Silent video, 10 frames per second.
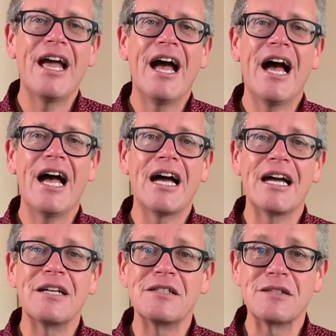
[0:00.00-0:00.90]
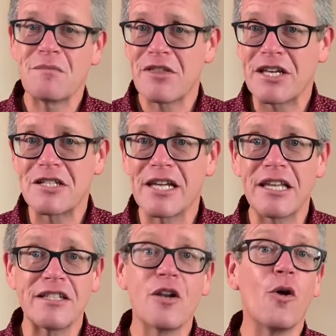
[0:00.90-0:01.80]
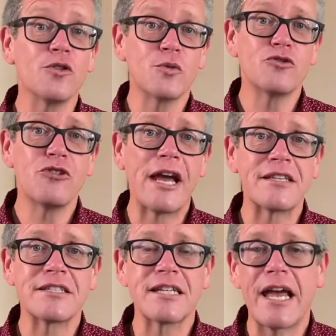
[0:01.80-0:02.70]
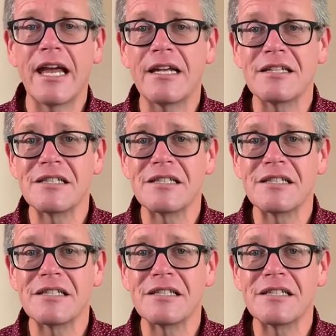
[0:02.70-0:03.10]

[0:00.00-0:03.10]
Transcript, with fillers: uh, and things like this, and also dress and,